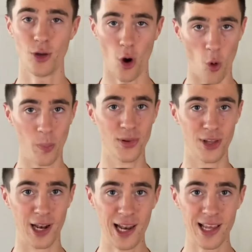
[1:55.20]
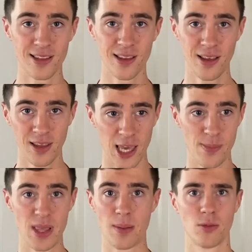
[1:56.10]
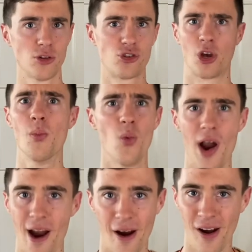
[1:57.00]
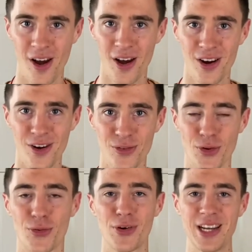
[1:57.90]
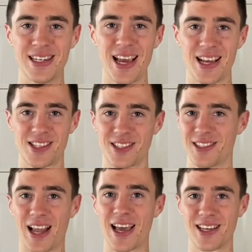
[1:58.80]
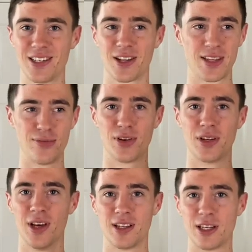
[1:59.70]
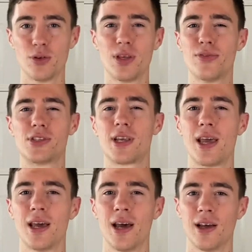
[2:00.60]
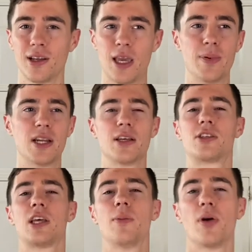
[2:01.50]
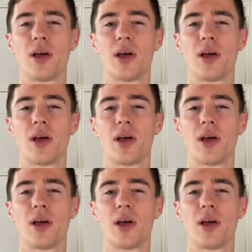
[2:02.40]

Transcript: open the lid, keep them somewhere for three days. Like not even, they don't even say keep it in a stable